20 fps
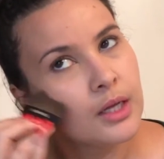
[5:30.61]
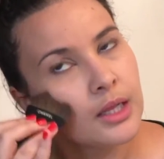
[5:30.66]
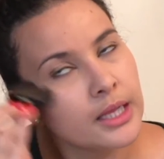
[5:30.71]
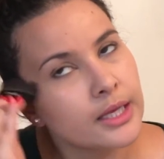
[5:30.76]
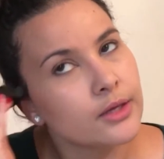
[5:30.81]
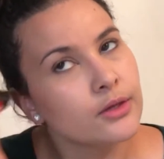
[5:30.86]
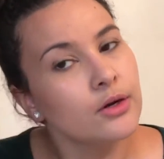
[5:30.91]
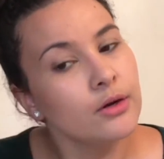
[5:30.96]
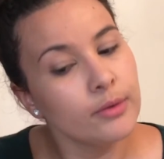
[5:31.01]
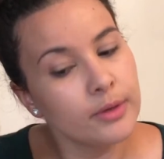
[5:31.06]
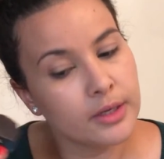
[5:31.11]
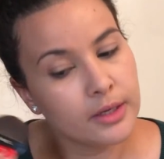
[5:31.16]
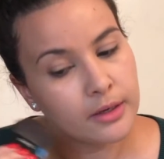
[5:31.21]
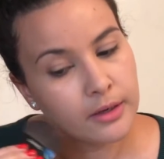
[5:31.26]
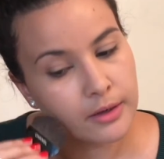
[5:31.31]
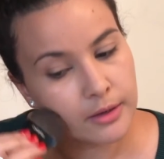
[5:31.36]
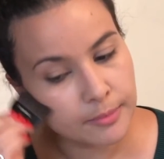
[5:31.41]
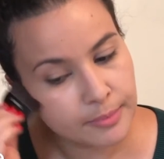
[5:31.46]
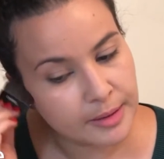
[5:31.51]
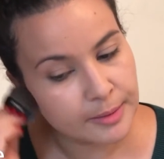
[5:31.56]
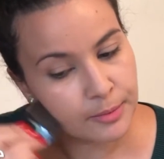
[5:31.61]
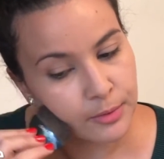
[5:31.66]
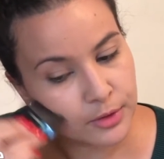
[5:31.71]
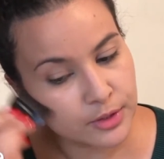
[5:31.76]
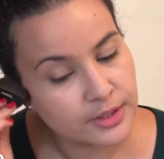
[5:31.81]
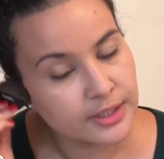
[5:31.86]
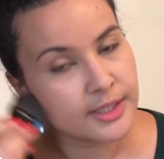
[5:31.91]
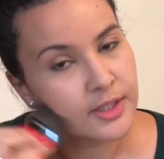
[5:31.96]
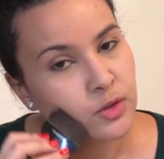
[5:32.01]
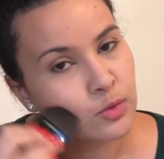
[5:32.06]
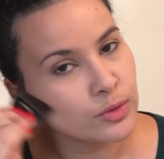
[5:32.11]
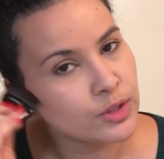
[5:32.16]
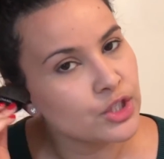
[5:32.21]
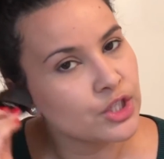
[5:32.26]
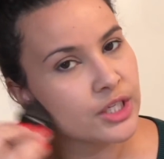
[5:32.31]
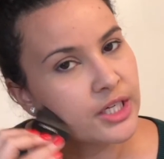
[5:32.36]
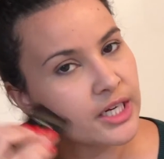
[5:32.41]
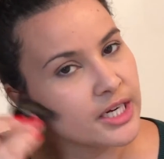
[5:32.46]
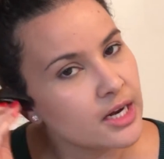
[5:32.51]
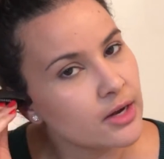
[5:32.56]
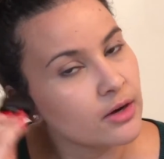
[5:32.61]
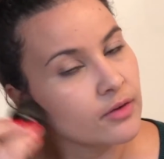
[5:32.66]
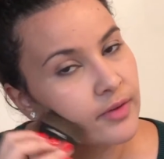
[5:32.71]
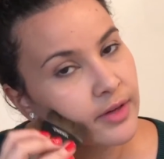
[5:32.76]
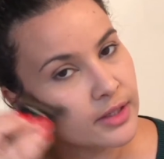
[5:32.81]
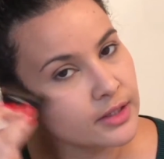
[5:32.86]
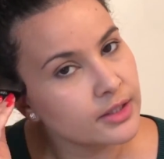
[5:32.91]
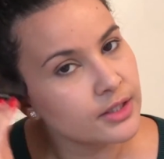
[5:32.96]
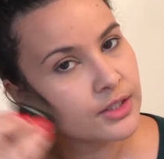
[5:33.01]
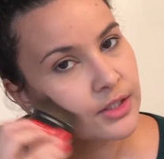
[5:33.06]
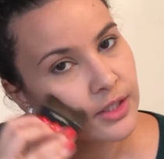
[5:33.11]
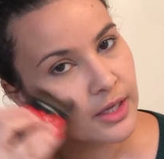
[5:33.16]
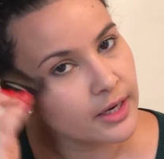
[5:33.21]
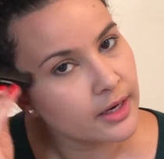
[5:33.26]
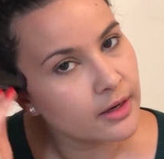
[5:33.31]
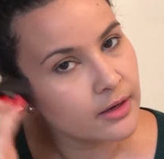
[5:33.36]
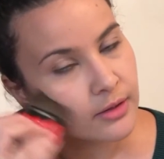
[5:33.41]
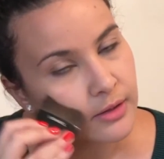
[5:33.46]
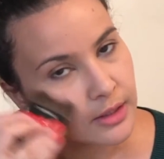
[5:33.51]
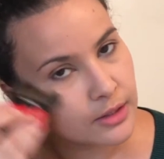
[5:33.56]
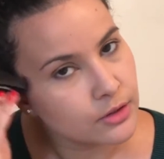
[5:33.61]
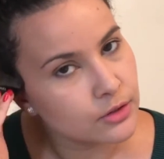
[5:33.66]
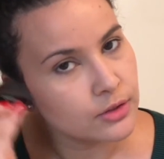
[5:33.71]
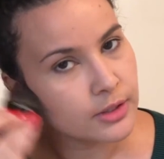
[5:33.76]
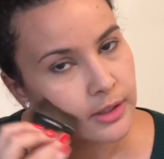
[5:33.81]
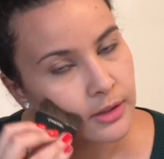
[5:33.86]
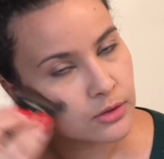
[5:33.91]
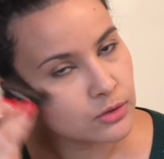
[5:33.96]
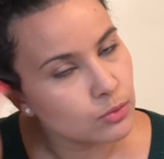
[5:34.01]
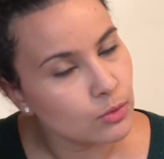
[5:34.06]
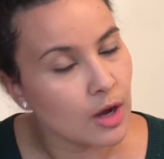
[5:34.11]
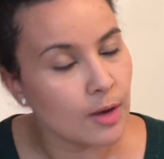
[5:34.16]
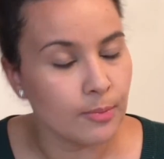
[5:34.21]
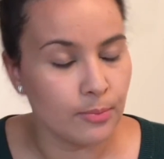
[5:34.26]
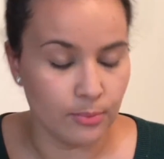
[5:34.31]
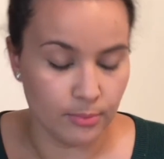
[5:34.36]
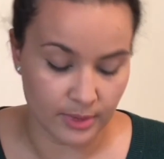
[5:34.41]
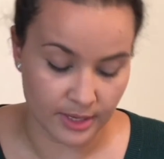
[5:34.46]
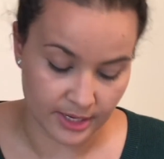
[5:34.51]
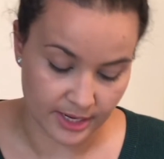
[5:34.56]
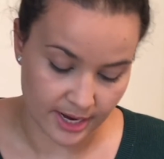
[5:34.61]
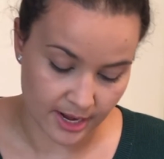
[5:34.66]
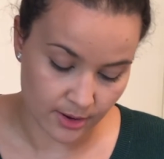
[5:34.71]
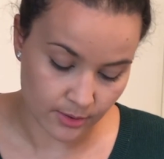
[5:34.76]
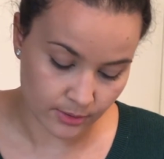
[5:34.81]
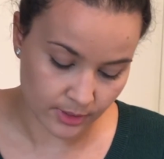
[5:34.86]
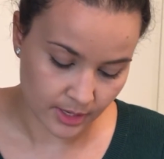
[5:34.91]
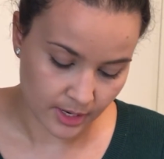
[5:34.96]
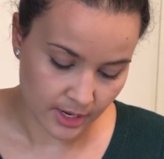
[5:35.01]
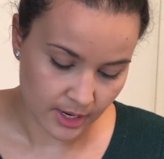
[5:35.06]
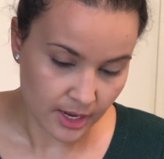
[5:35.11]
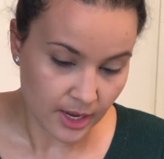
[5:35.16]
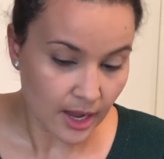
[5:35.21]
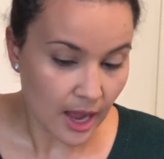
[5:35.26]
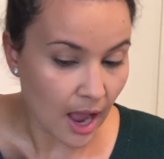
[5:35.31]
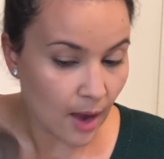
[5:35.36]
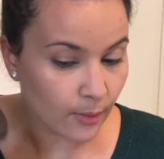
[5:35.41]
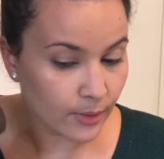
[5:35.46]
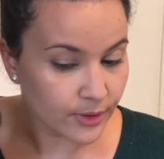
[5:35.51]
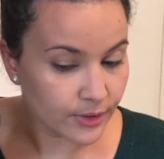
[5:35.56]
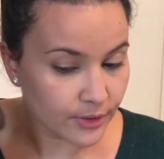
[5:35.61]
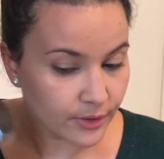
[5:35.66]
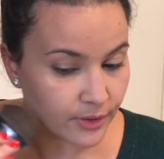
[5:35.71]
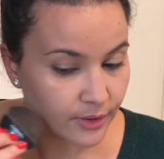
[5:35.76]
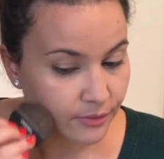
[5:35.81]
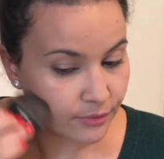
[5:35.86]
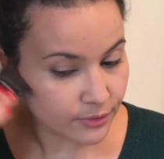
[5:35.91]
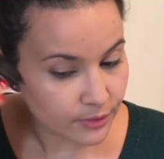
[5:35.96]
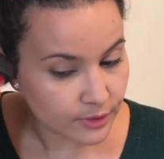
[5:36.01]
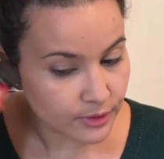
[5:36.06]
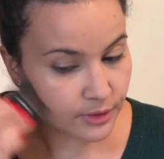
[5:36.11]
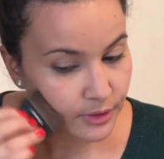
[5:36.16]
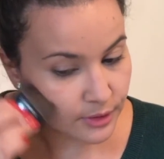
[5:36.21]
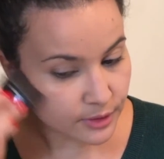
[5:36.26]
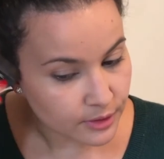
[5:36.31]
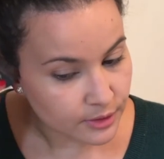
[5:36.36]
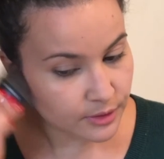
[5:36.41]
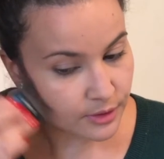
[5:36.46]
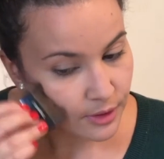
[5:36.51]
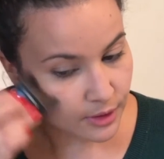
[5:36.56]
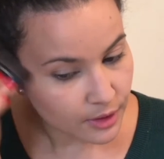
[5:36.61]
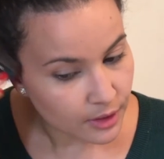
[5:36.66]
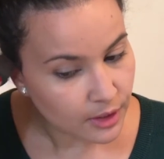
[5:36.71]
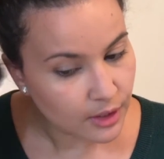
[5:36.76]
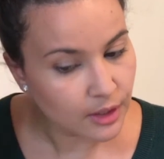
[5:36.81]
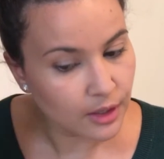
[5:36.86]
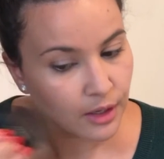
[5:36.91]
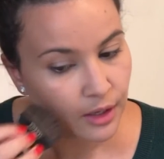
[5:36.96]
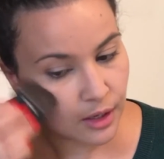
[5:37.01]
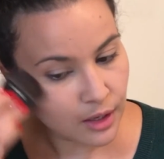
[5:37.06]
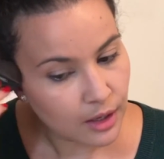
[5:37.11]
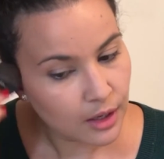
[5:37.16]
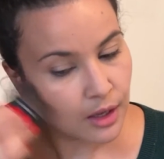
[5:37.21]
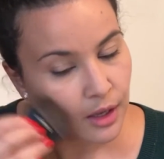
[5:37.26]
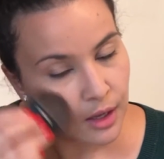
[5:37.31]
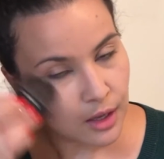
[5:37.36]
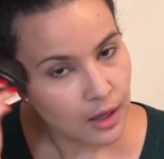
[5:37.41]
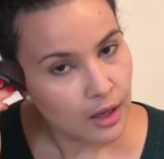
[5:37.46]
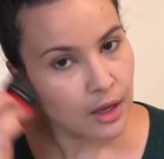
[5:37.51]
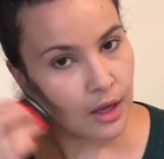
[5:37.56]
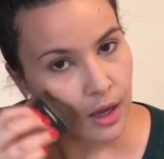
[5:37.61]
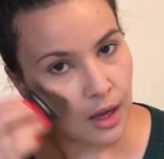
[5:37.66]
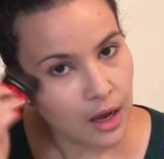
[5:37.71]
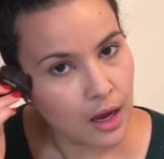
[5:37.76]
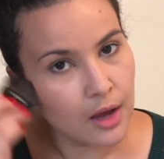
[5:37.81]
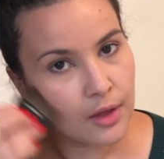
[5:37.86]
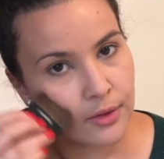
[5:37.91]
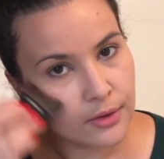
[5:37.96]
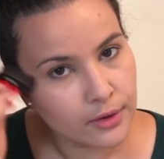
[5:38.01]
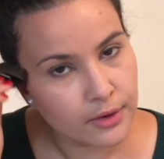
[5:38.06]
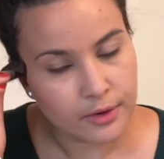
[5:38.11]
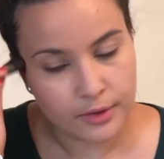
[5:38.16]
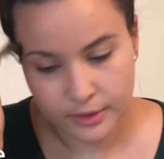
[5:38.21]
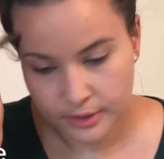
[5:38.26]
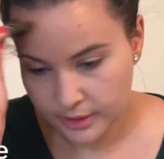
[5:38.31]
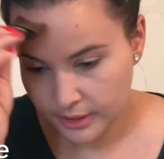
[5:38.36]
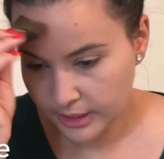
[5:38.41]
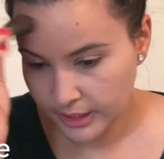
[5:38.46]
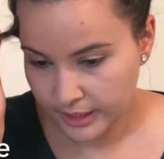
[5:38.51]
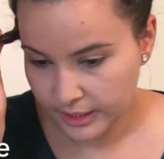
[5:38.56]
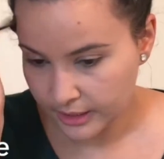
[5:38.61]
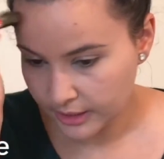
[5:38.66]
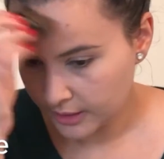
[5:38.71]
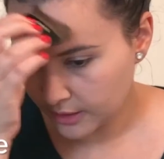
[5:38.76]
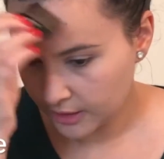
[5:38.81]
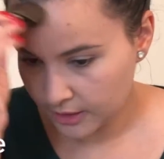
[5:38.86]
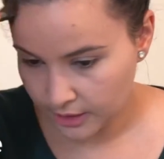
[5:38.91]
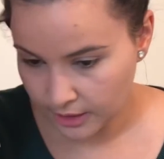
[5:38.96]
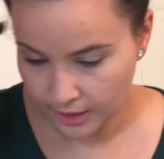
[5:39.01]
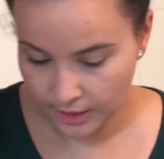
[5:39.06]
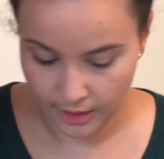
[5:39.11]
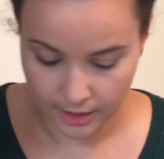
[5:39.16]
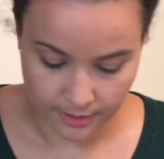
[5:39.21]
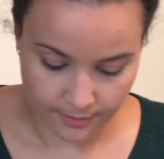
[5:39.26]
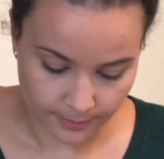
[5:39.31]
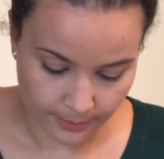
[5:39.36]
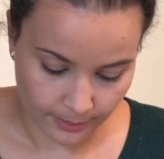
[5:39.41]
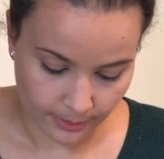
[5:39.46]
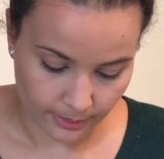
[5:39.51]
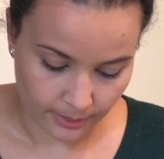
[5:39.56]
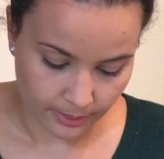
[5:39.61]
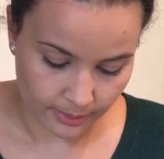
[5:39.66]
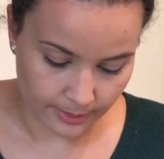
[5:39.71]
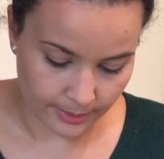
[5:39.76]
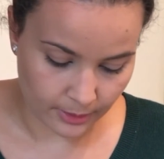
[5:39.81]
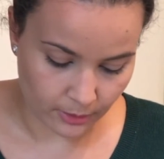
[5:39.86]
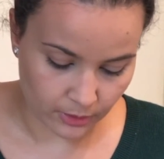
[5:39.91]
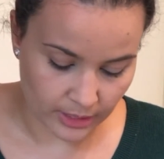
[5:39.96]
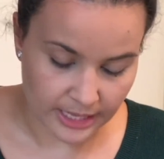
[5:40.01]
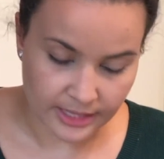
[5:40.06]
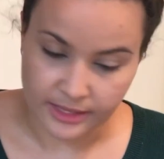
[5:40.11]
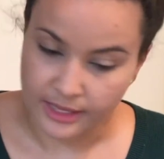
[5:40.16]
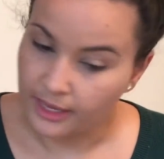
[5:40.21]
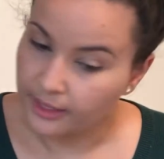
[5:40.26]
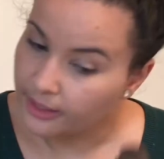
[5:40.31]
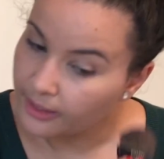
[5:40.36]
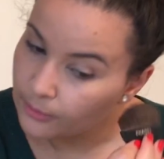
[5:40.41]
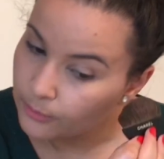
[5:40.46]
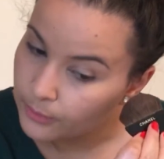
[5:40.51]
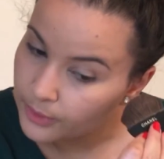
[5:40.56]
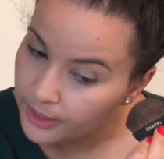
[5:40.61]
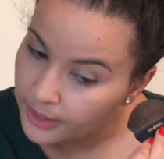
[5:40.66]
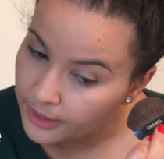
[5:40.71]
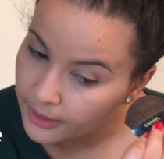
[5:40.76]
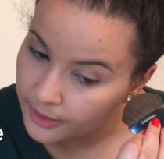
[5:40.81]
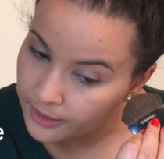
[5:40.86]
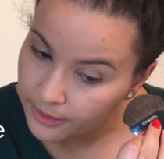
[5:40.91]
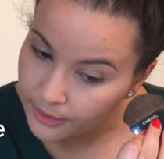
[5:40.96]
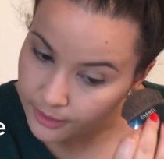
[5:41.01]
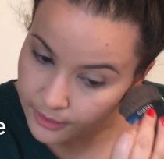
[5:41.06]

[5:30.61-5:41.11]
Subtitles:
Like, you know, here people just like switch in and out of English, like they just like swap in and out. I wonder if there's other cities that are like that, like where